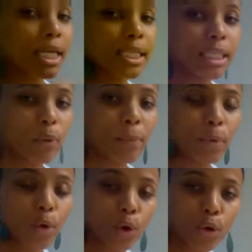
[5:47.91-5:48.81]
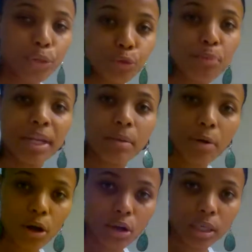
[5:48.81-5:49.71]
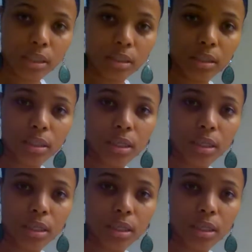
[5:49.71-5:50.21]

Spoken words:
Some women who are going through menopause.